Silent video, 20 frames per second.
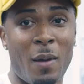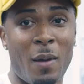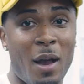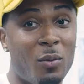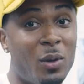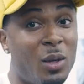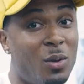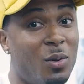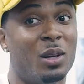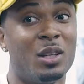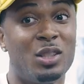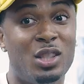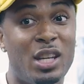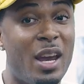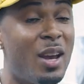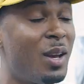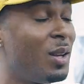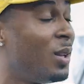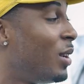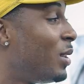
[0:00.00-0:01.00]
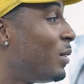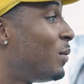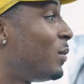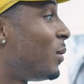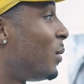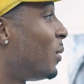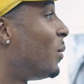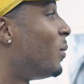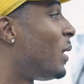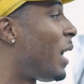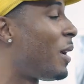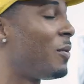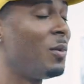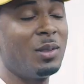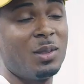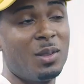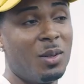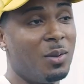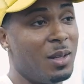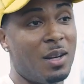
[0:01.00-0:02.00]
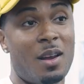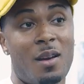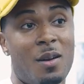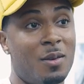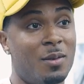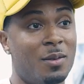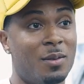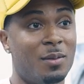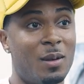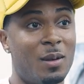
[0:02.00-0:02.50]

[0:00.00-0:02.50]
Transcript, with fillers: we going to jail, or like, what's going on?